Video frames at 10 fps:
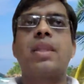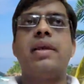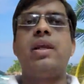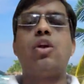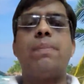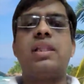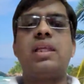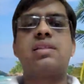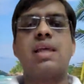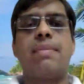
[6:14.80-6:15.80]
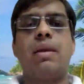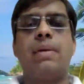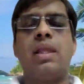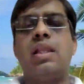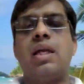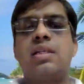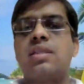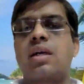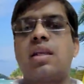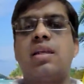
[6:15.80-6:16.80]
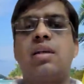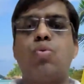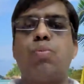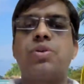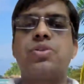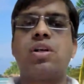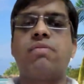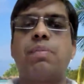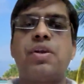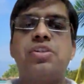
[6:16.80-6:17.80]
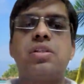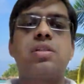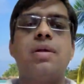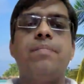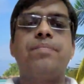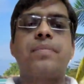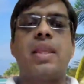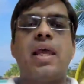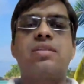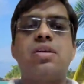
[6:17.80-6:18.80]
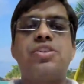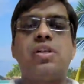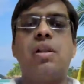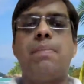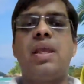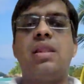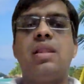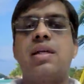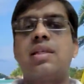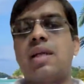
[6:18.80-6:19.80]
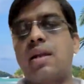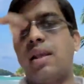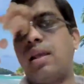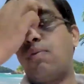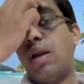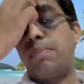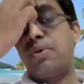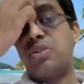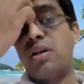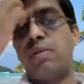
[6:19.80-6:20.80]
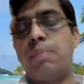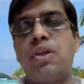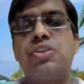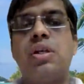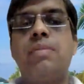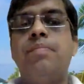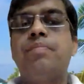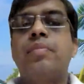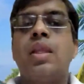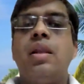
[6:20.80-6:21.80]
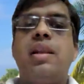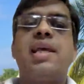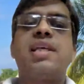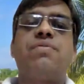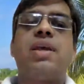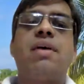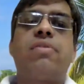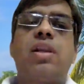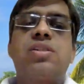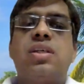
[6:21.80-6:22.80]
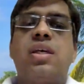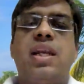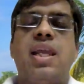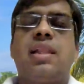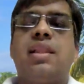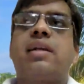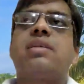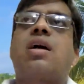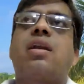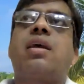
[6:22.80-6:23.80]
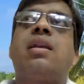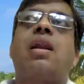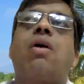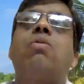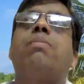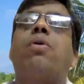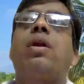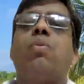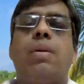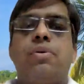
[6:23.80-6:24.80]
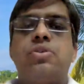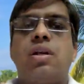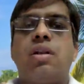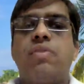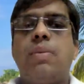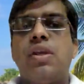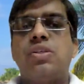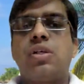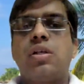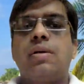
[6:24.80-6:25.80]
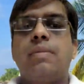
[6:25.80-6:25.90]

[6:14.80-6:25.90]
Idiopathic stabbing pain that is occurring in 2% of the patients. Exertional pain that is occurring in 1% of the patient. Next, we have cluster headache that is occurring in around 0.1% of the patient.